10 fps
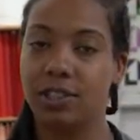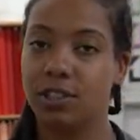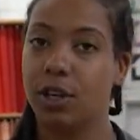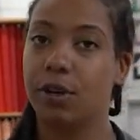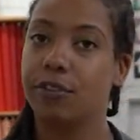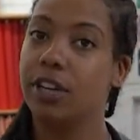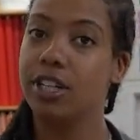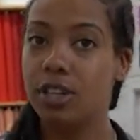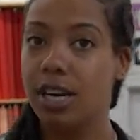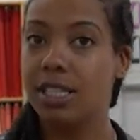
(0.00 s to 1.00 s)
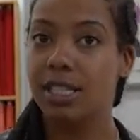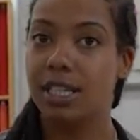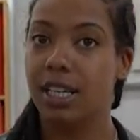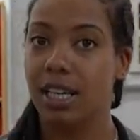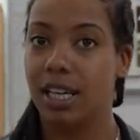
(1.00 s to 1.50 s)
So if you're
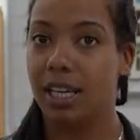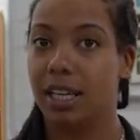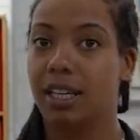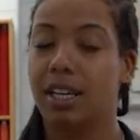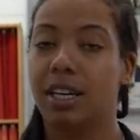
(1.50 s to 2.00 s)
interested in